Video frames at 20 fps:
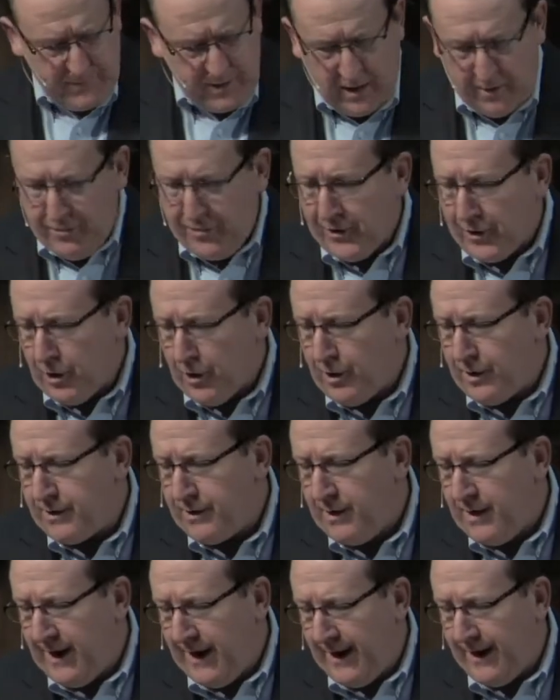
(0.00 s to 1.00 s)
A third
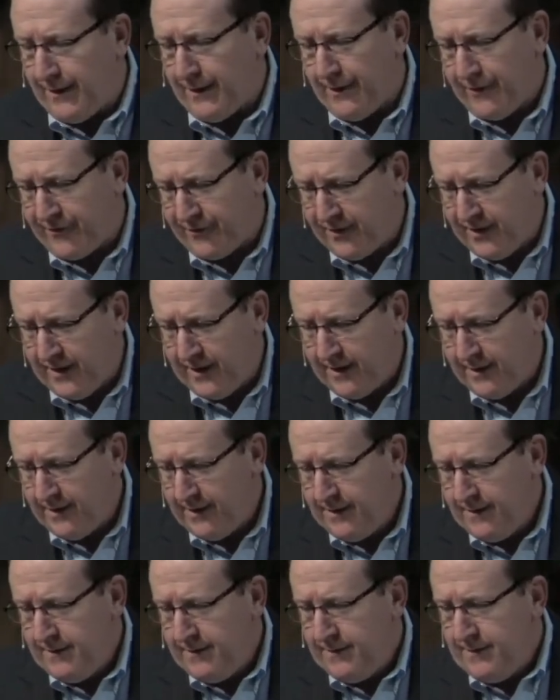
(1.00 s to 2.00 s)
heresy
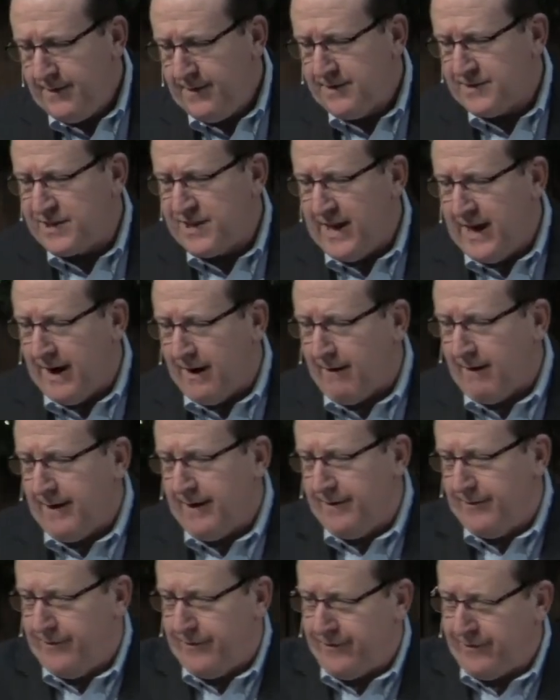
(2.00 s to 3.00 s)
is the
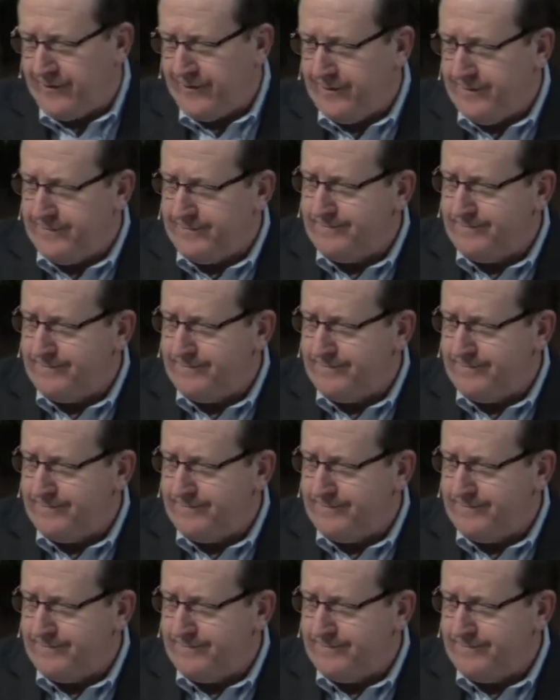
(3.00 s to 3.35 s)
Arians.